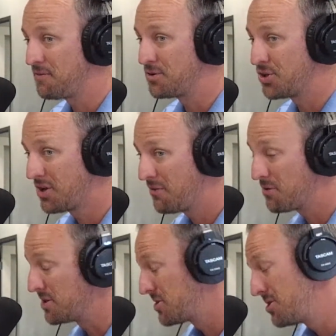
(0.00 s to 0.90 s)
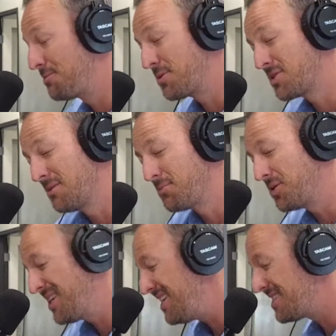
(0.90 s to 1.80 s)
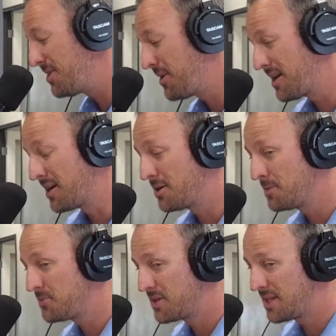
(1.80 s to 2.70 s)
If you're looking for the super simple, easy way to go,